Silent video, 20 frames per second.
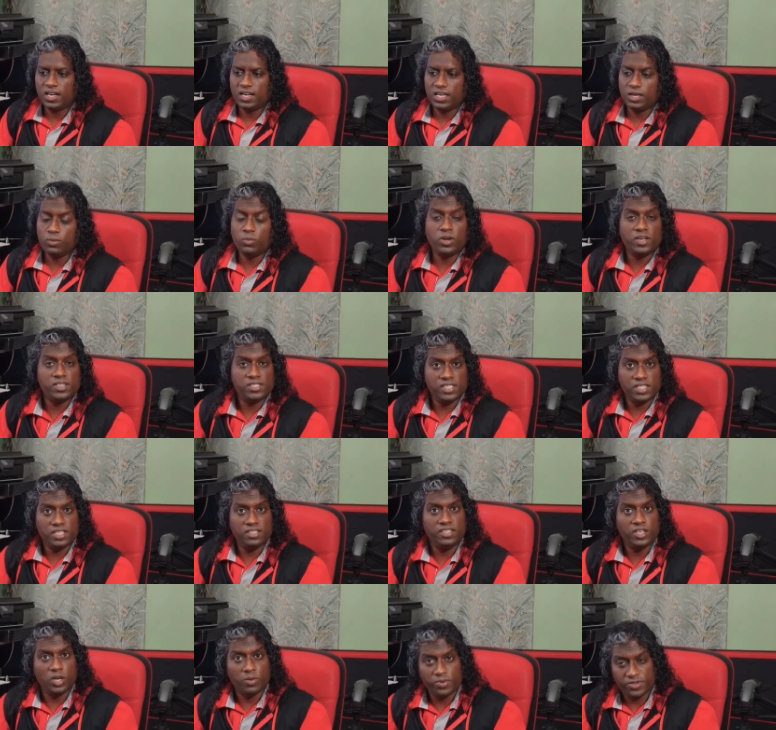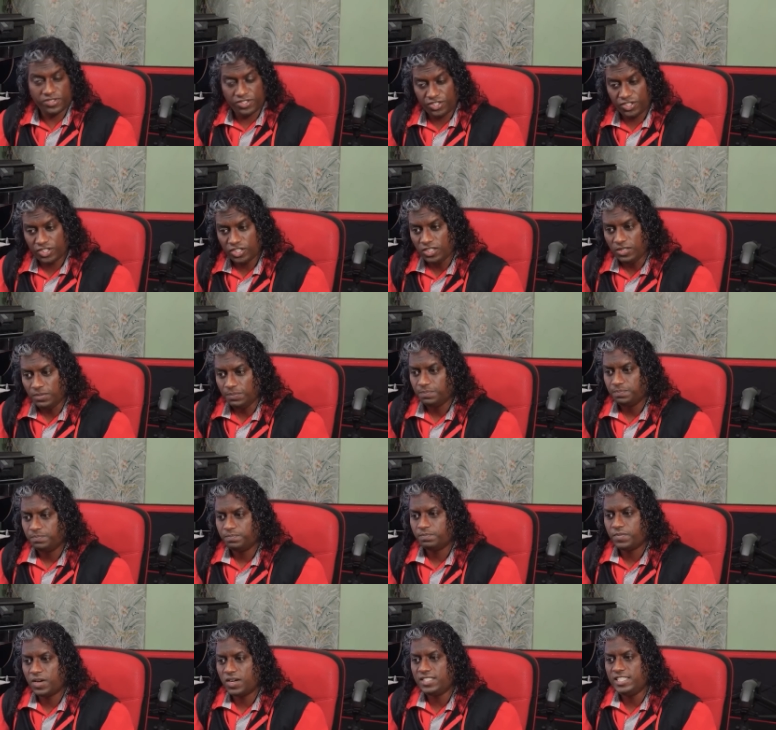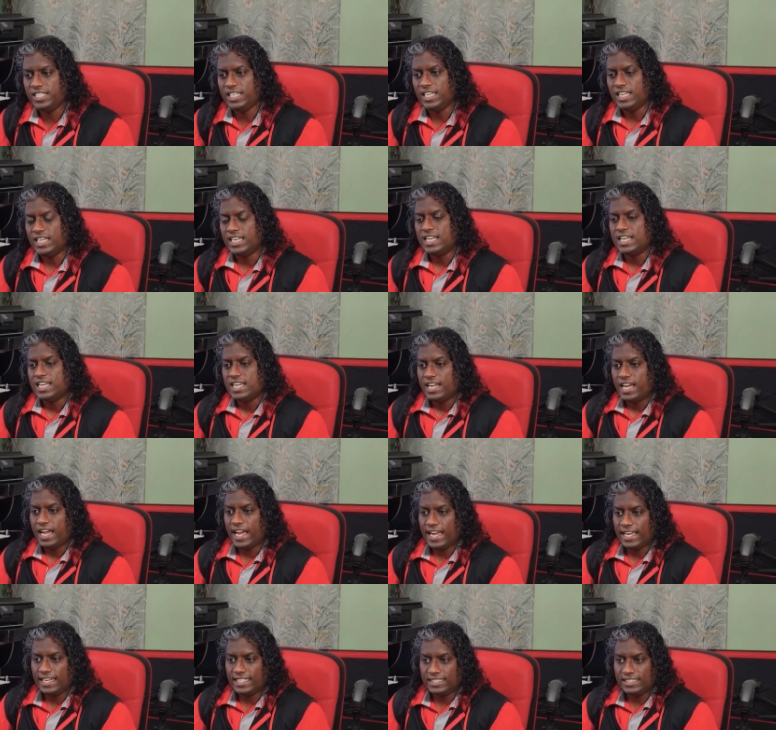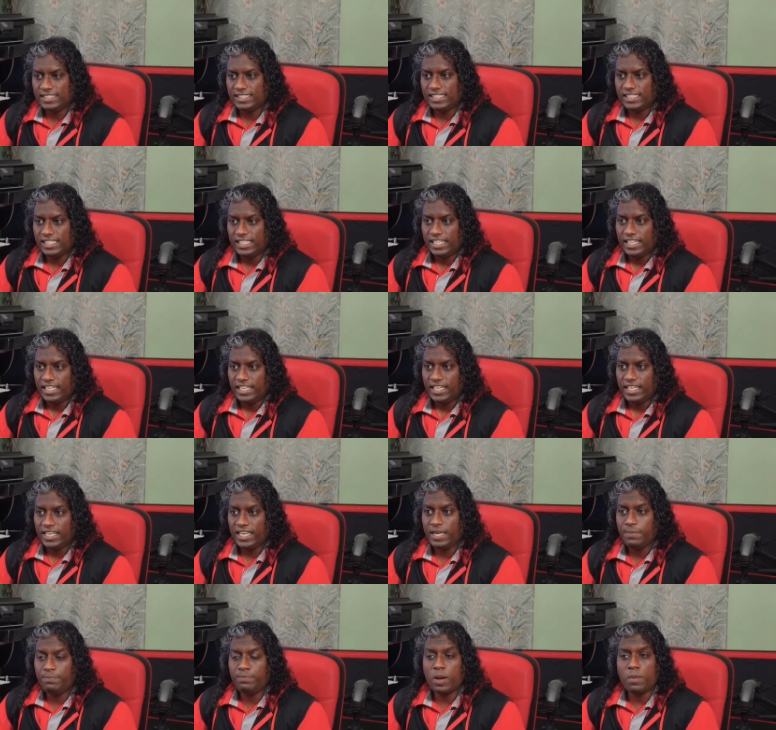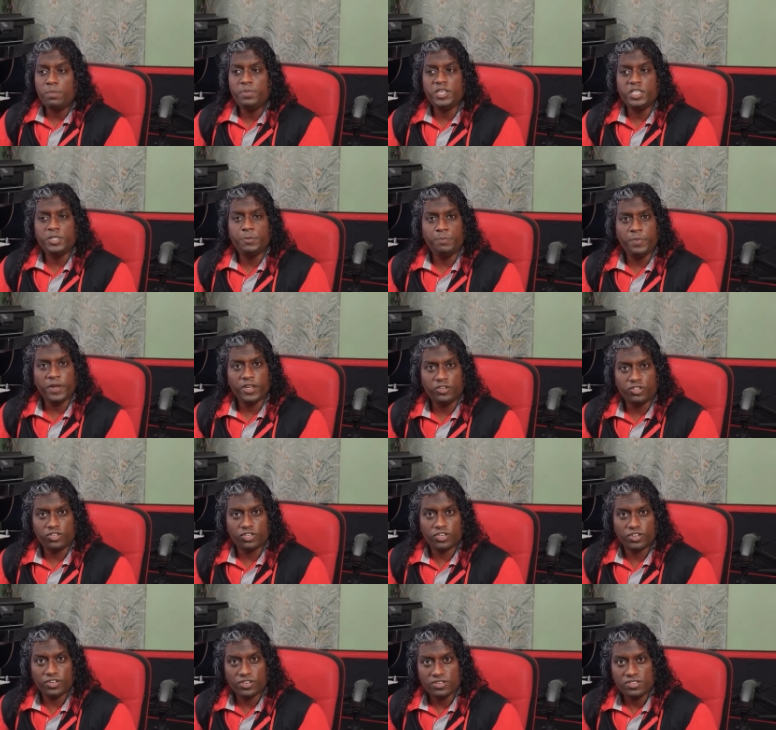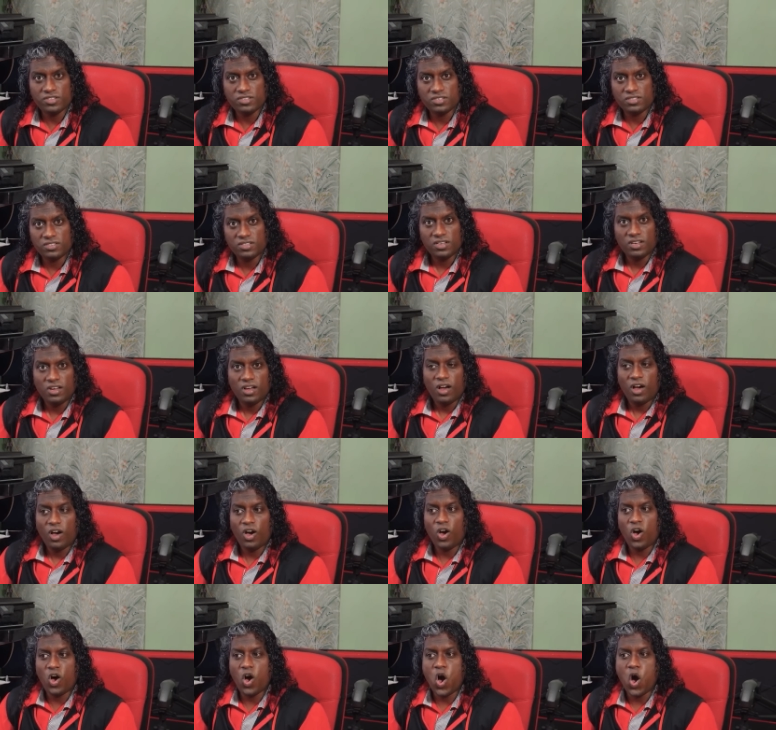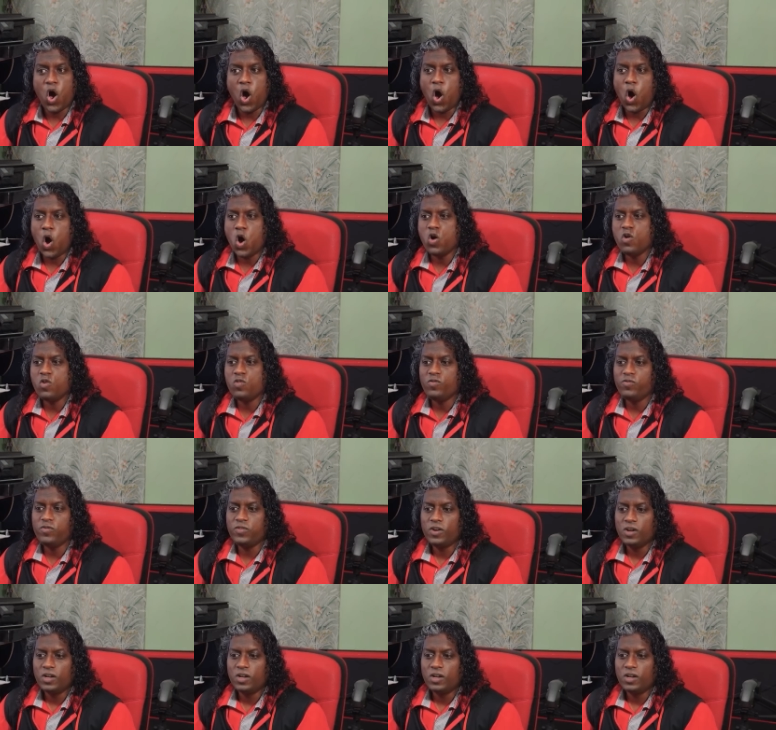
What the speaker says: He was in the opposition party, and he published pictures of